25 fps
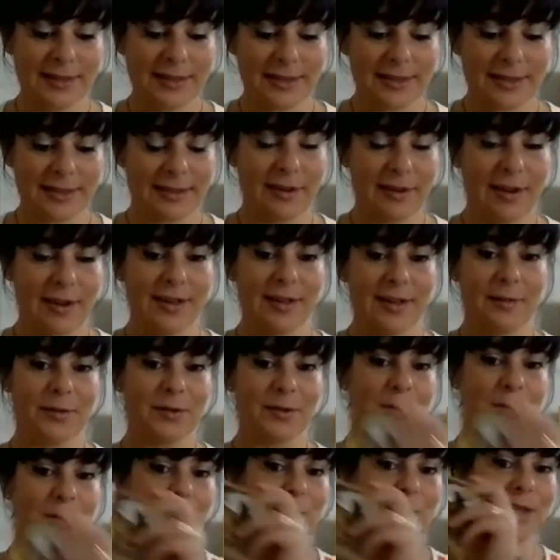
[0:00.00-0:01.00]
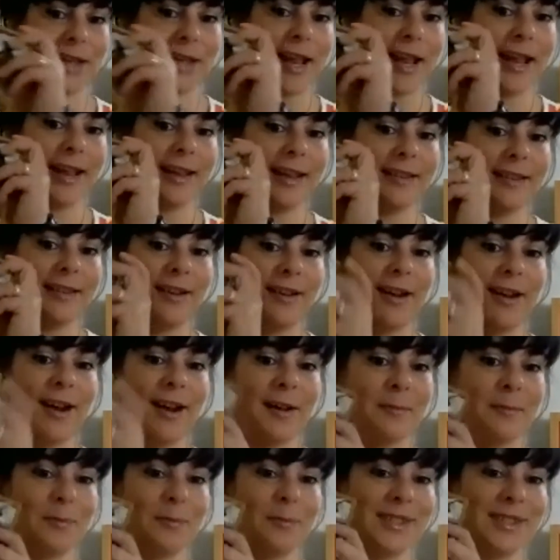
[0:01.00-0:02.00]
Knight of Swords and the
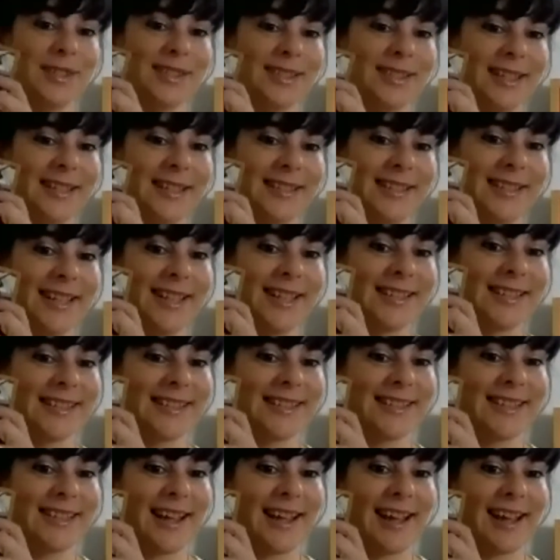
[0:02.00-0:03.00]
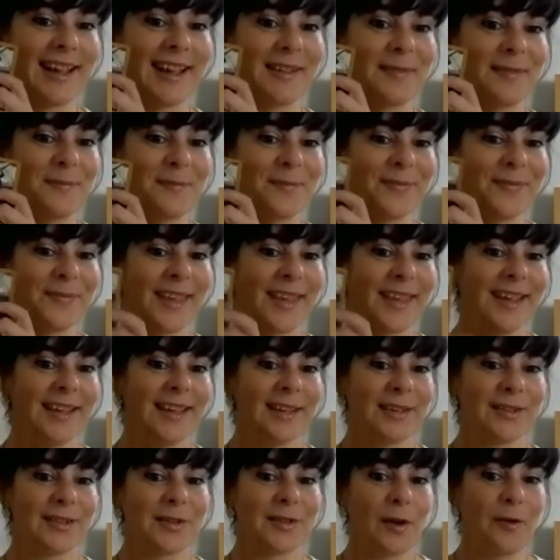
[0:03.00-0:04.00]
High Priestess yesterday.
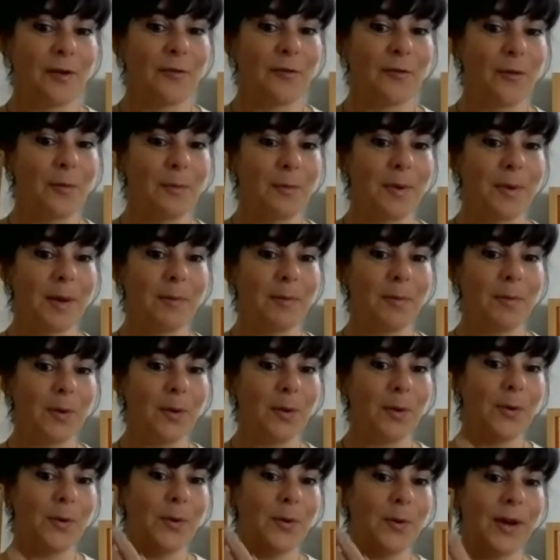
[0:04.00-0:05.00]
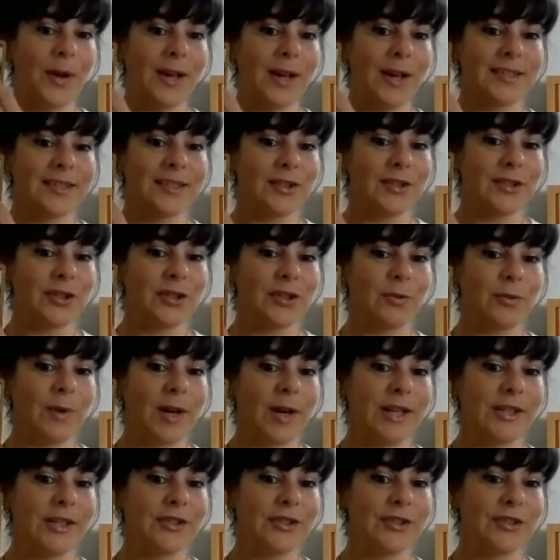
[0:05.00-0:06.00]
So for people who had
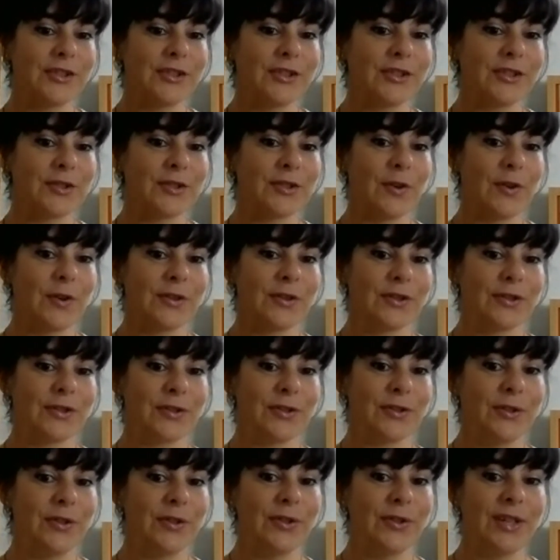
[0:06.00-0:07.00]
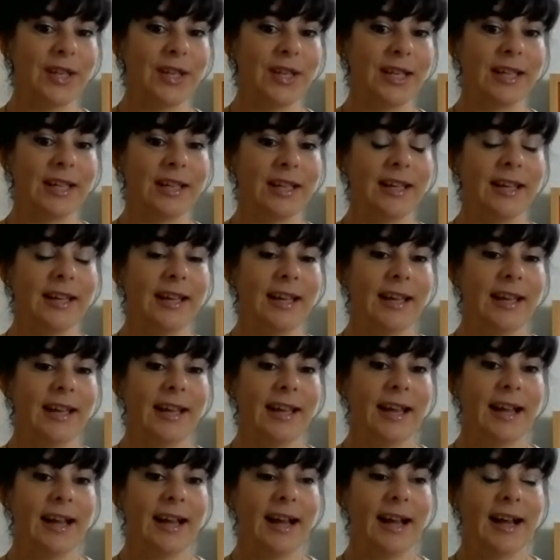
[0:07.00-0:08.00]
situations concerning,
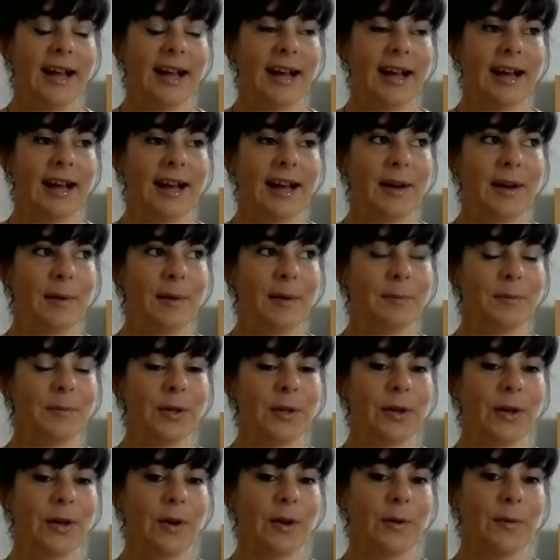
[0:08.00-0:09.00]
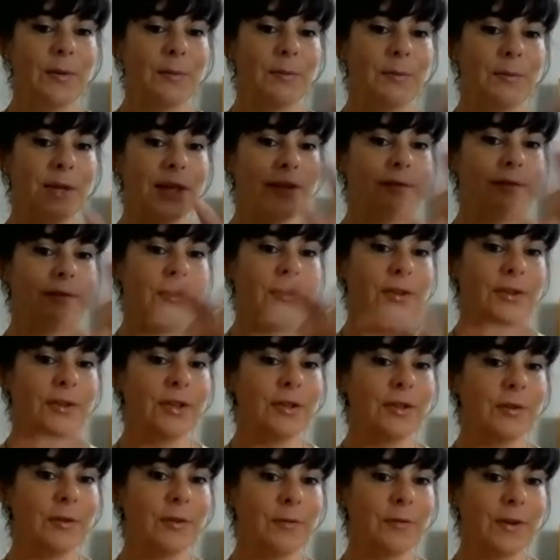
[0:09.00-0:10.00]
being
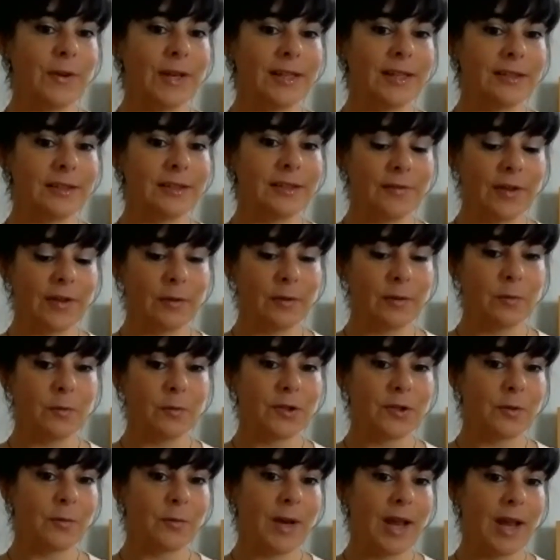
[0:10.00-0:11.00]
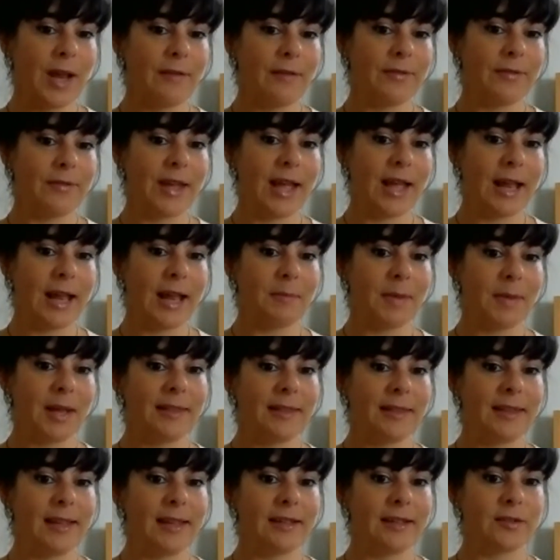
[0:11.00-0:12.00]
very reflective, and also we have the
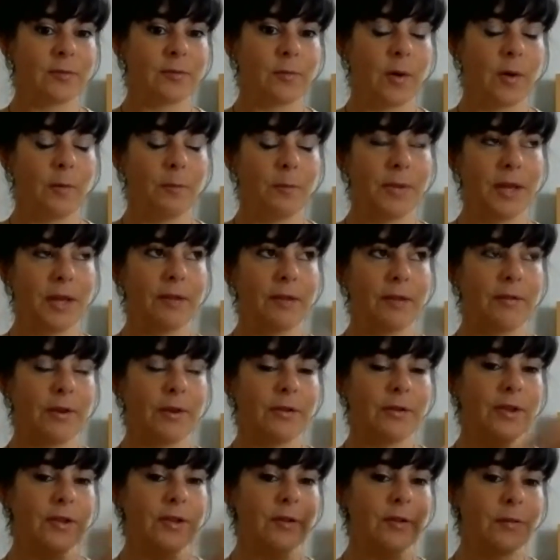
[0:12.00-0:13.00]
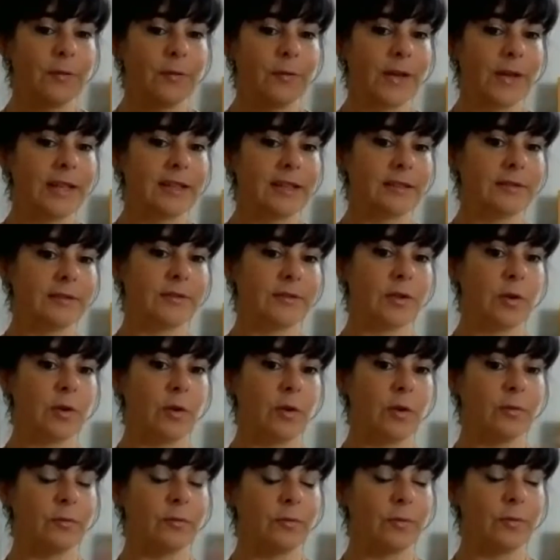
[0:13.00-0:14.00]
Hangman there as well, being very reflective and
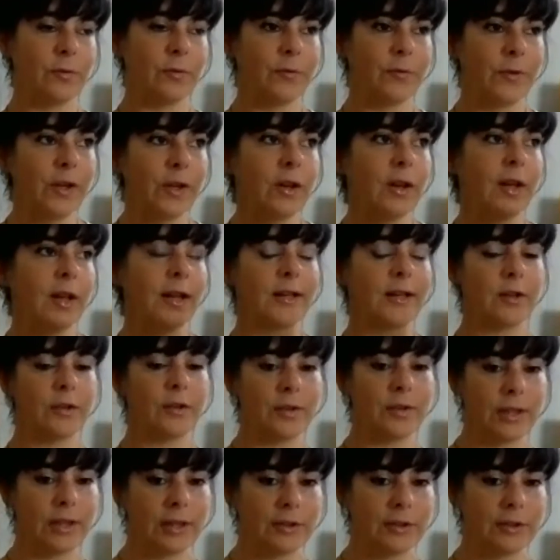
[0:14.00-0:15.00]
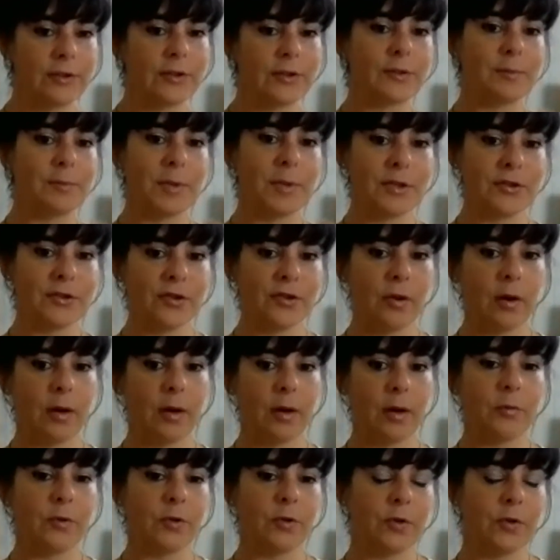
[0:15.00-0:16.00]
not feel like you need to spend
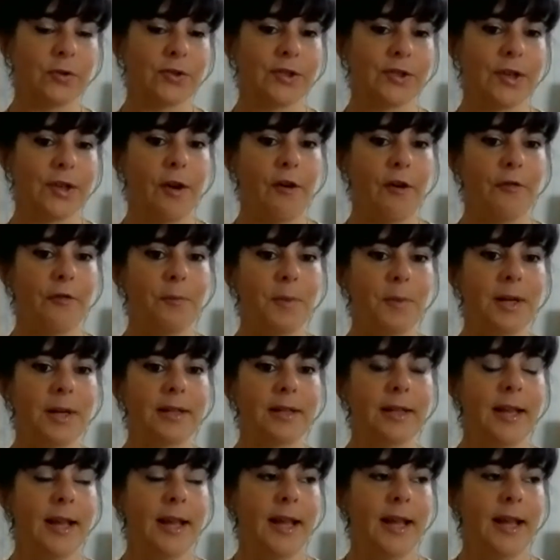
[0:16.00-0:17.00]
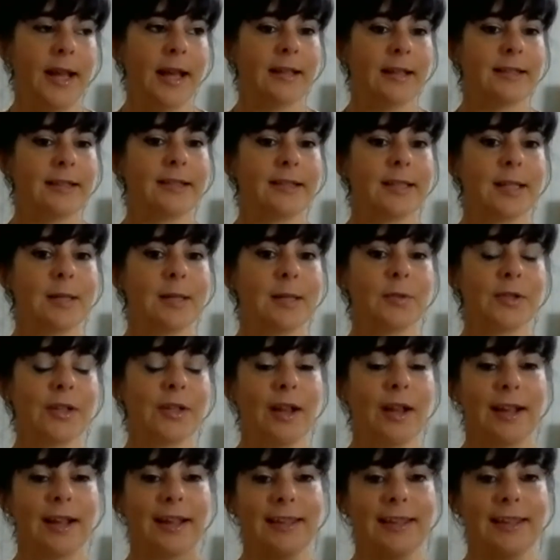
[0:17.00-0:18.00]
time with yourself, but it seems
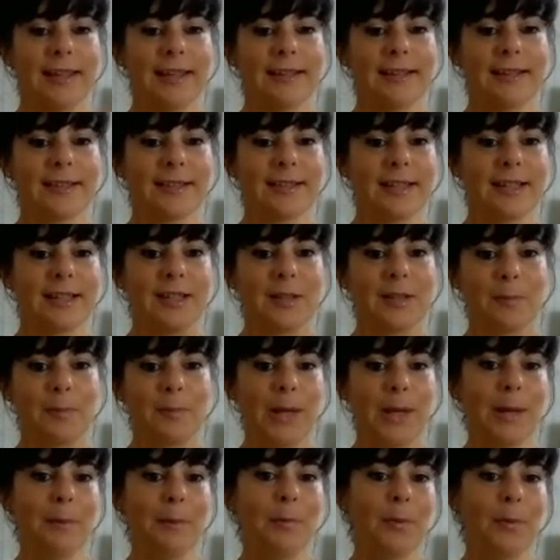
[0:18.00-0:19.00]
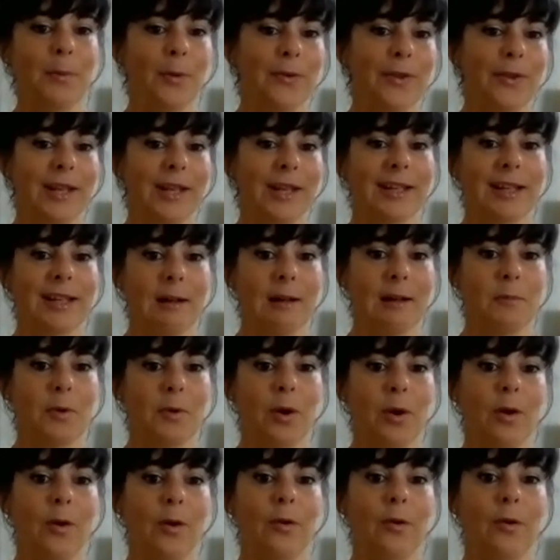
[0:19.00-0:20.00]
like there's these people that come
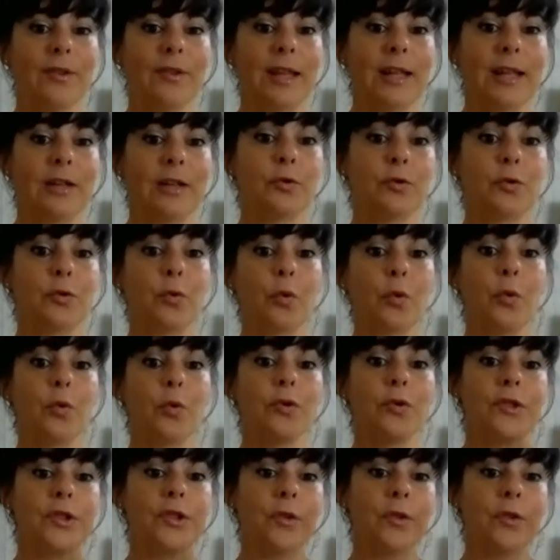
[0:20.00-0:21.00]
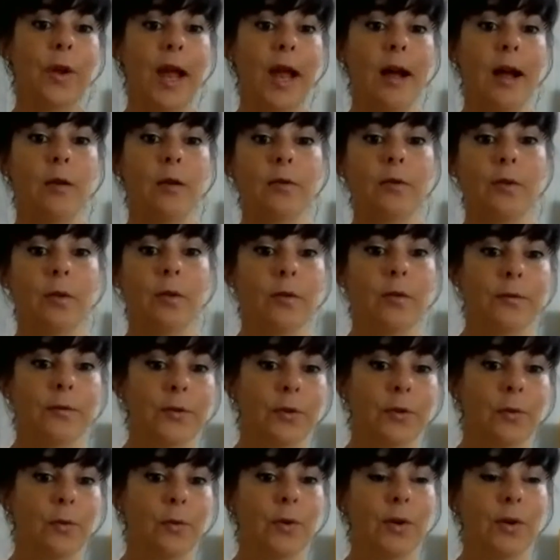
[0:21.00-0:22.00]
along that draws you out of
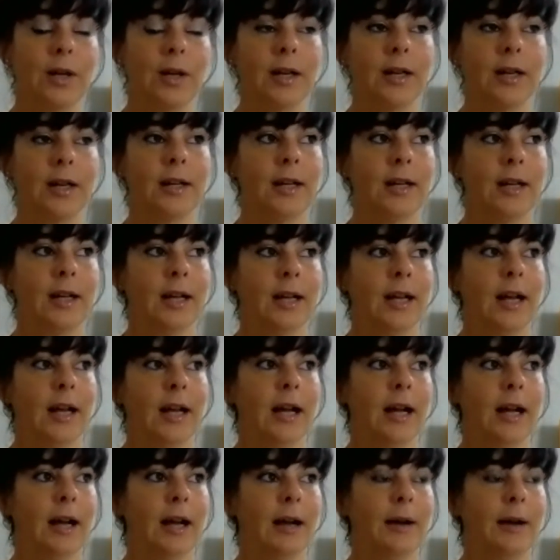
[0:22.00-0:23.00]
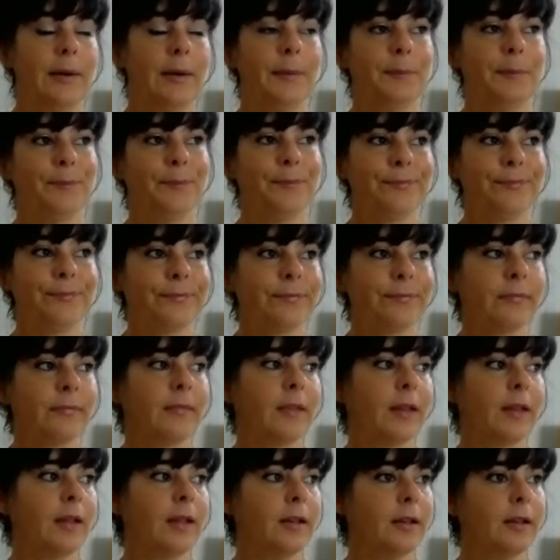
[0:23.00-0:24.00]
your
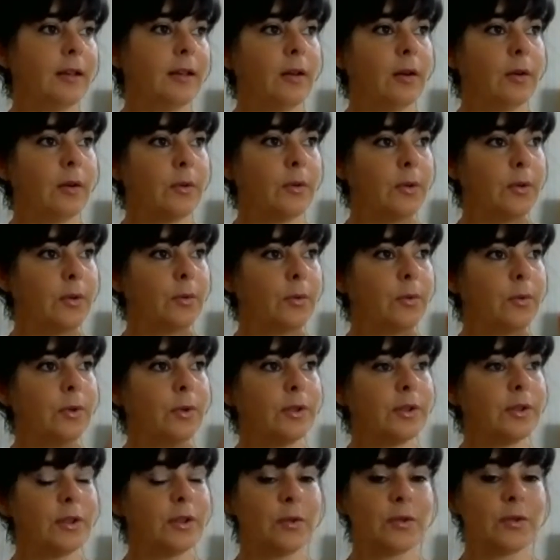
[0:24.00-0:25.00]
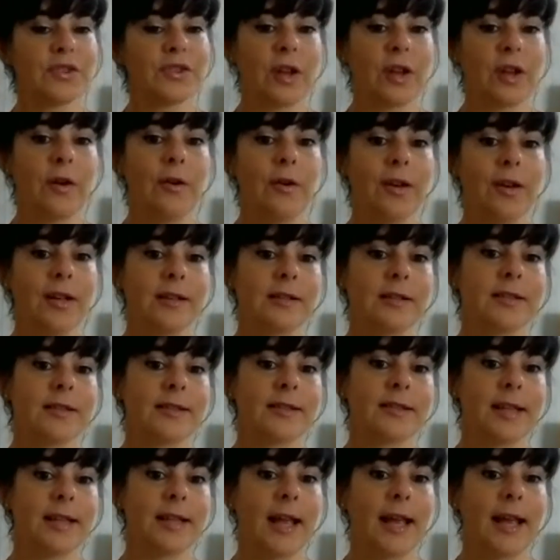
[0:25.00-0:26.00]
you know, you're
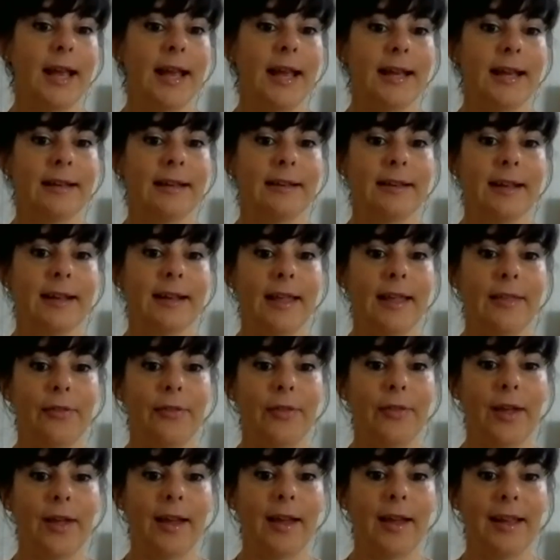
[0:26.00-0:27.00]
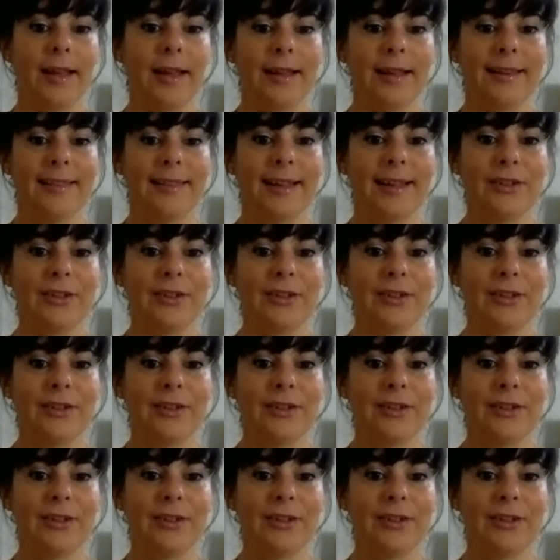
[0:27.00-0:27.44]
soulless, and they